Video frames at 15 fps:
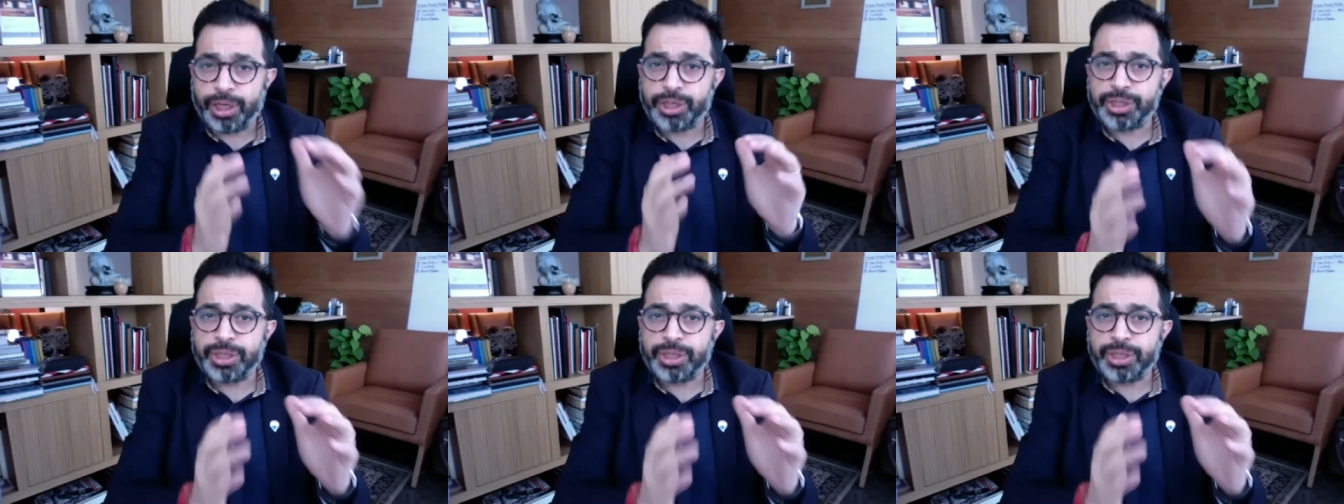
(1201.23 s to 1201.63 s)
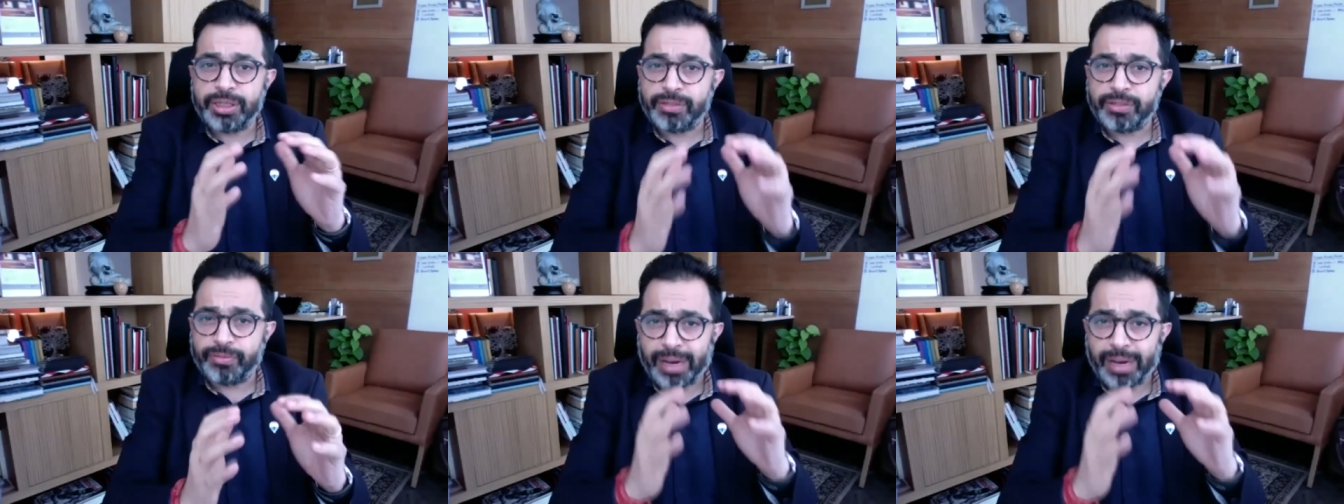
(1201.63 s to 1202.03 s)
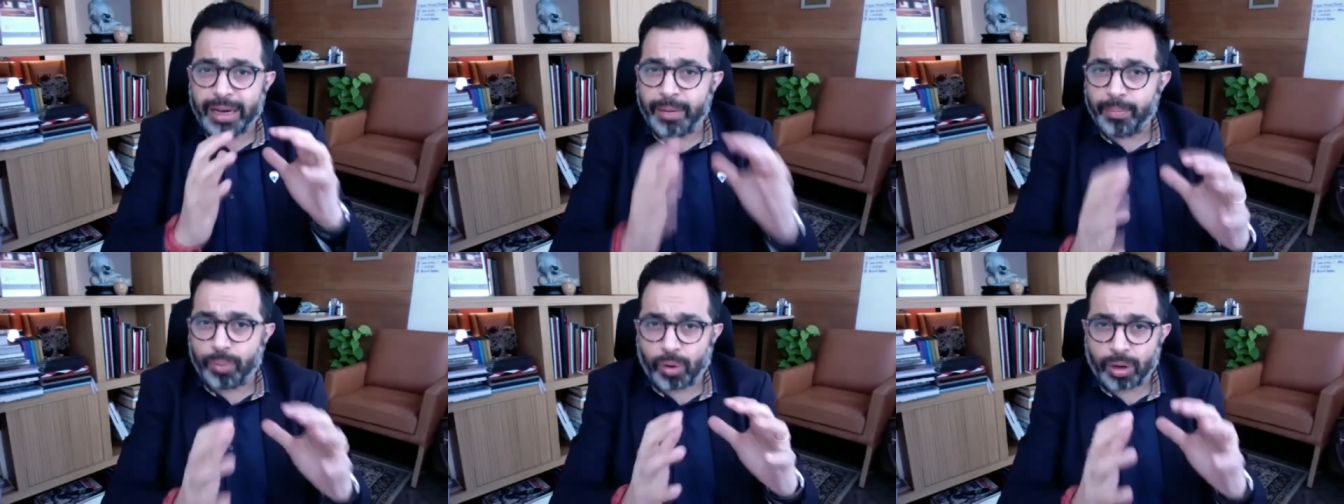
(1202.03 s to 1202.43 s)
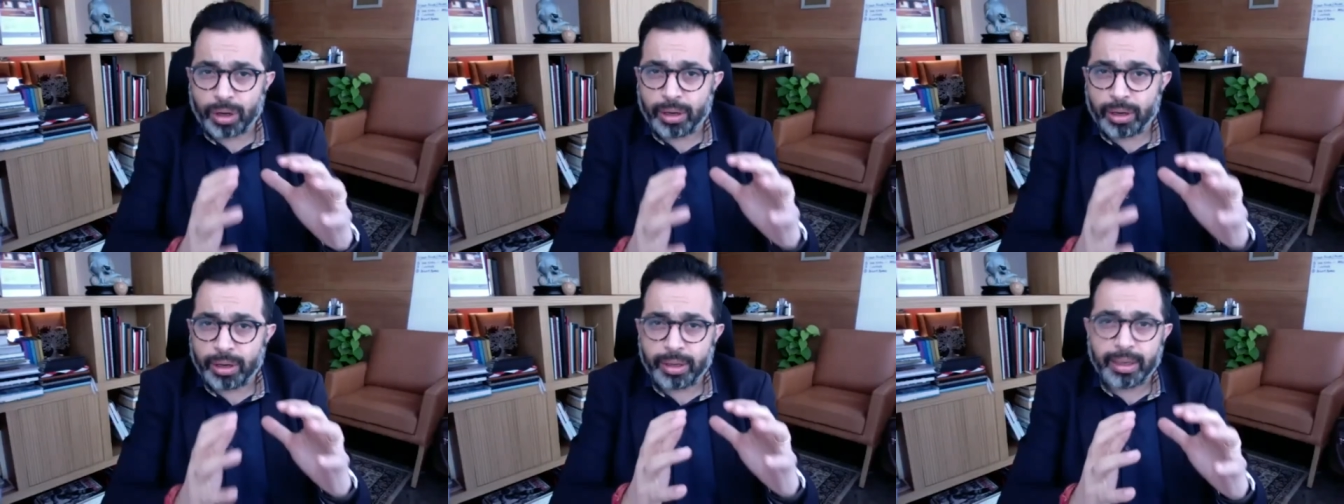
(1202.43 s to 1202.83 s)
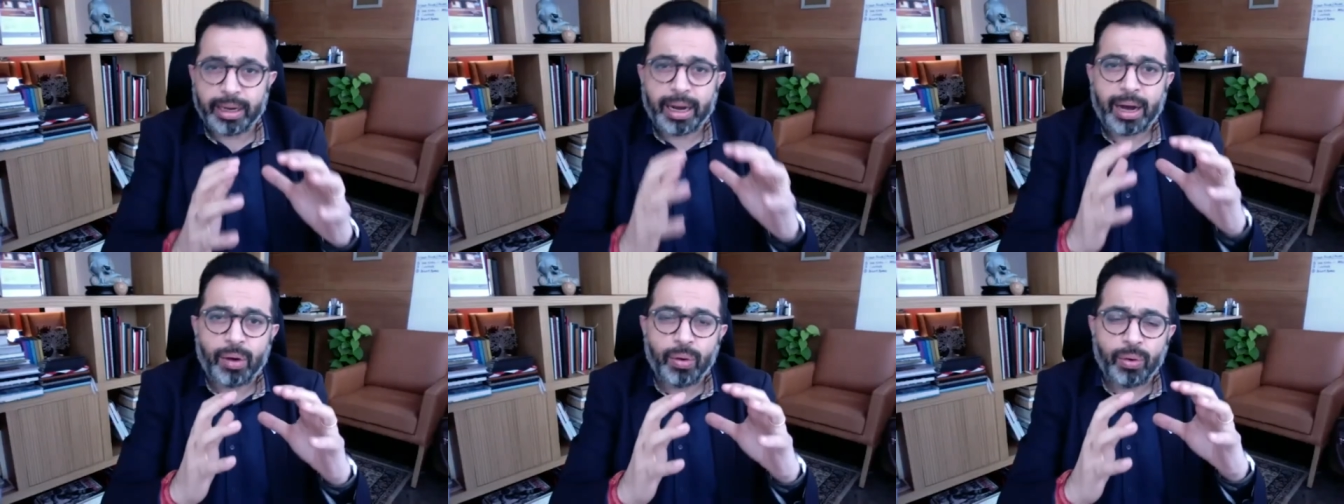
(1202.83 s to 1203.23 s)
communication is very important.
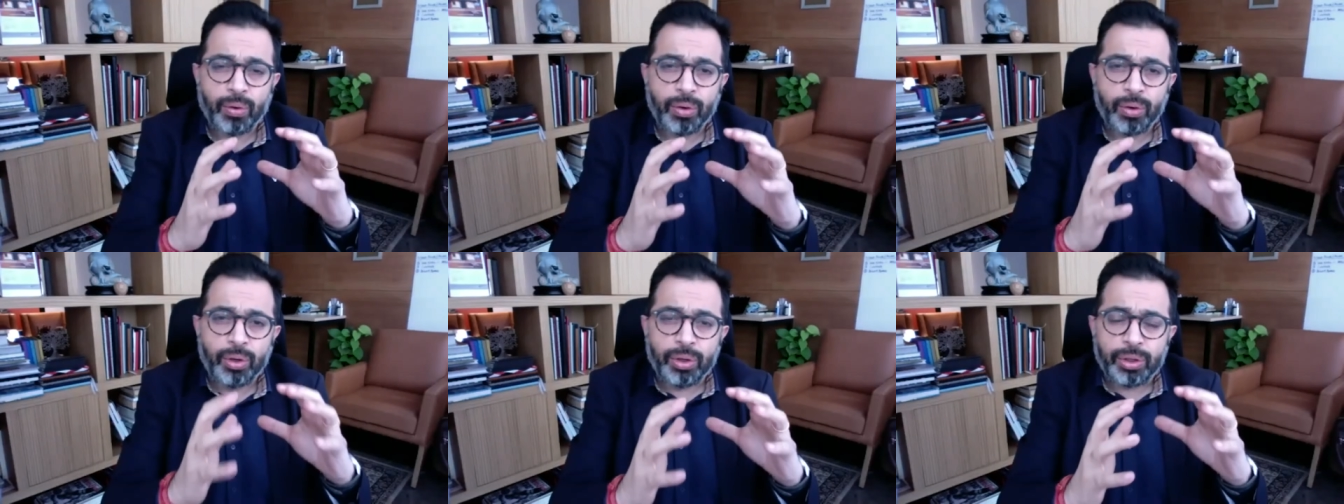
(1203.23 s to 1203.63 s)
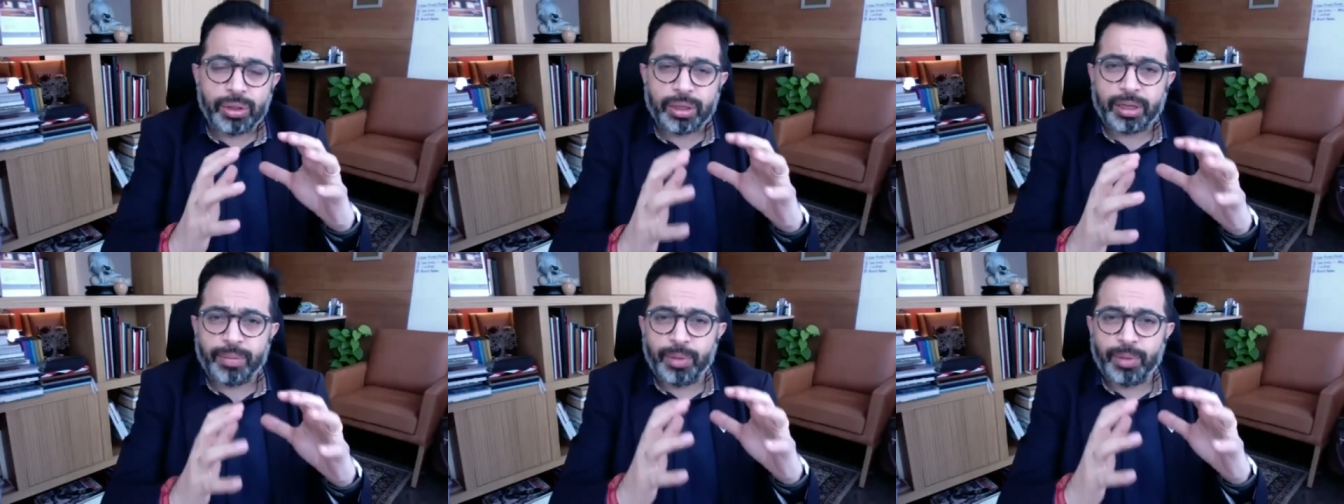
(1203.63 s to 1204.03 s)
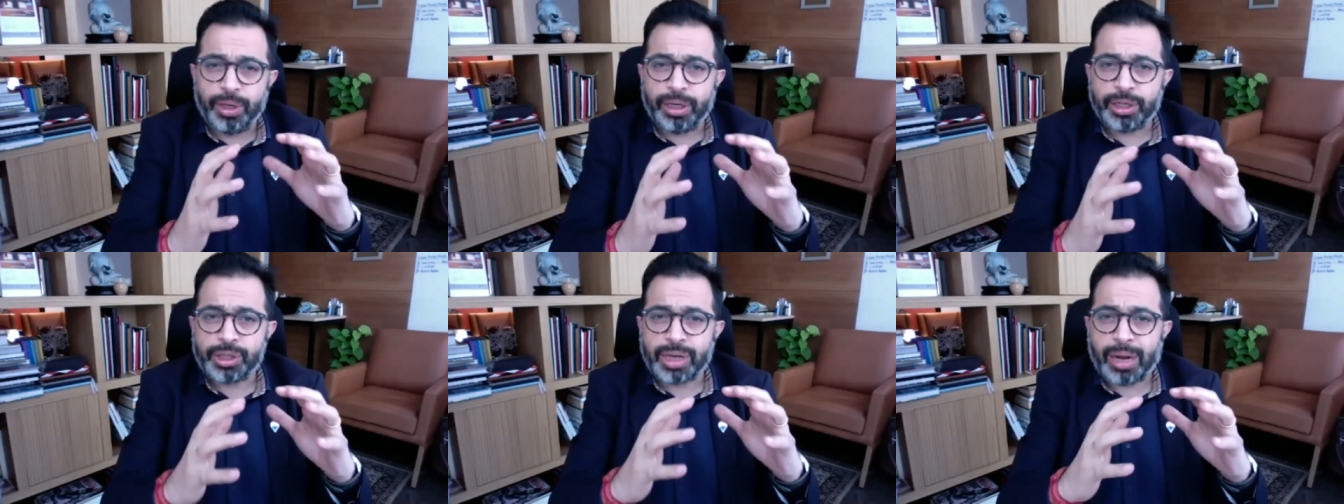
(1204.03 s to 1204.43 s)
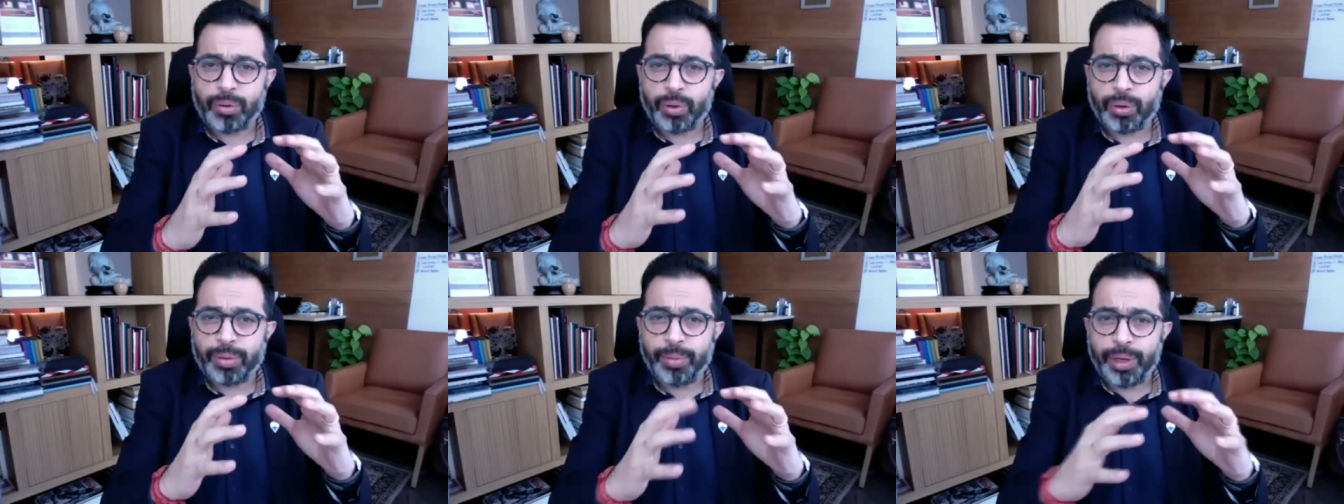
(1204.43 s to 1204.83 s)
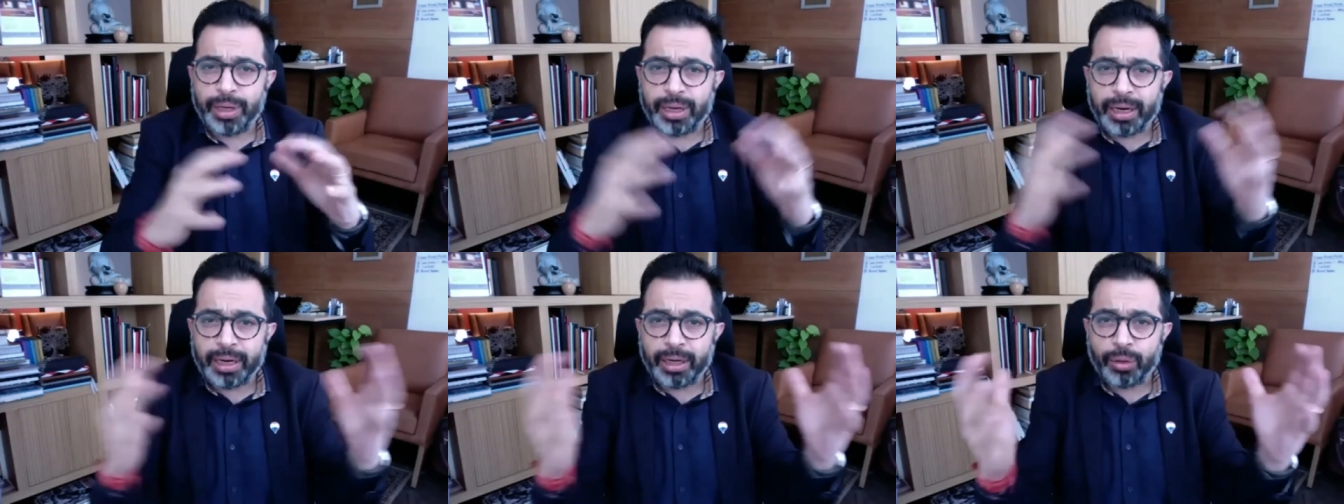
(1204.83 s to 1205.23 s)
And how the communication, how you're
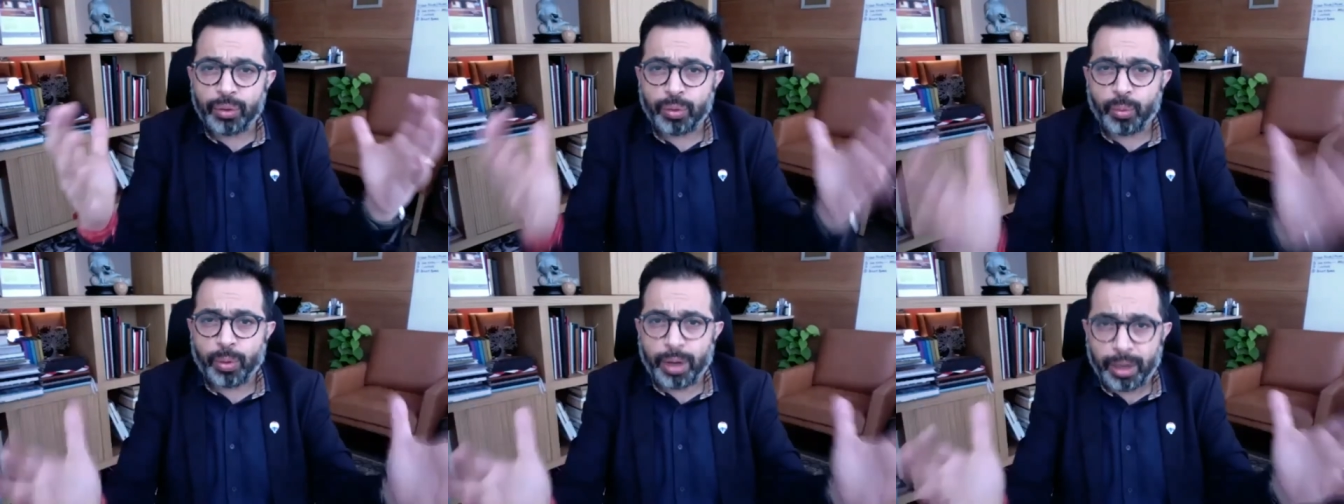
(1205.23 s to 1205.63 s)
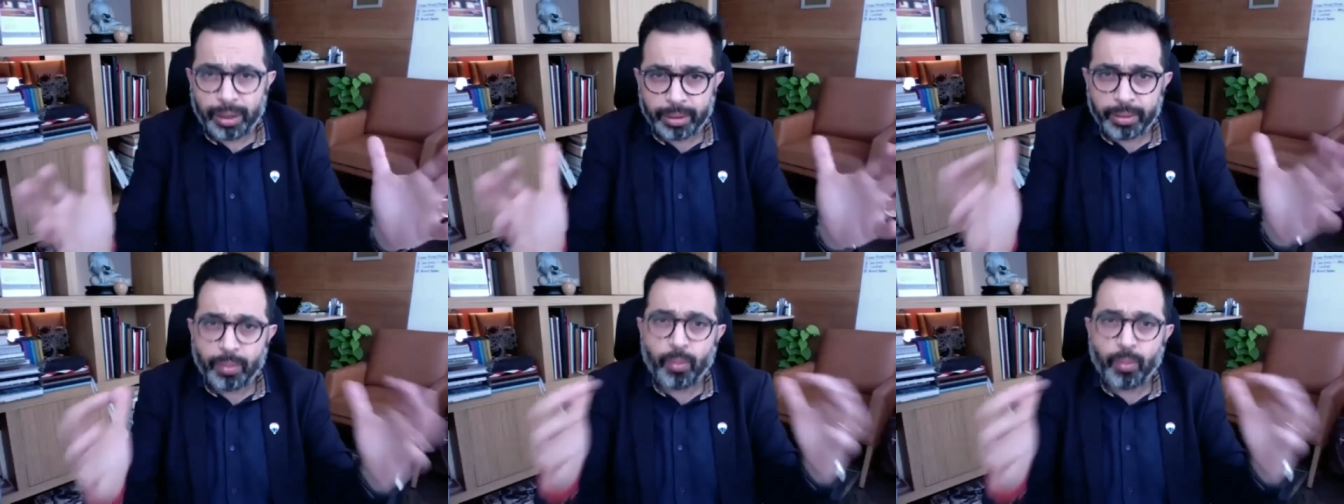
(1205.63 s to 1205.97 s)
communicating to the world,